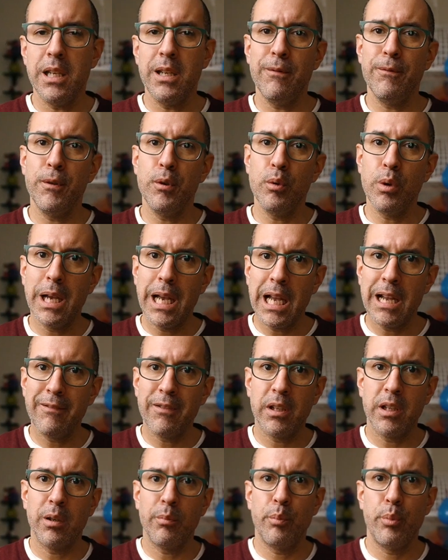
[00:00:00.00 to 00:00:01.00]
if you
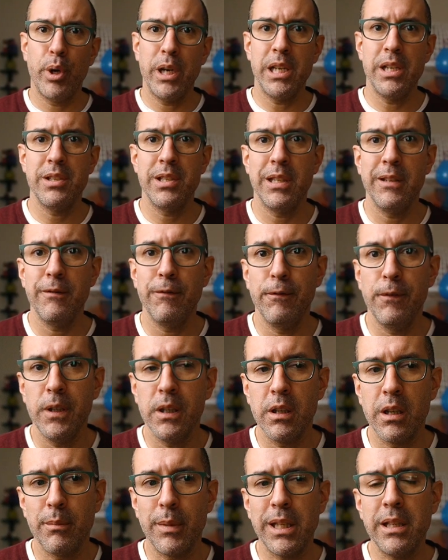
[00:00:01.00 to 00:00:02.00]
have an abrasive
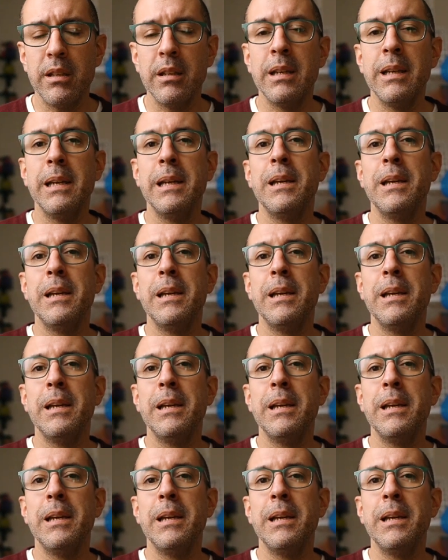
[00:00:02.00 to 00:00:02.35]
filament,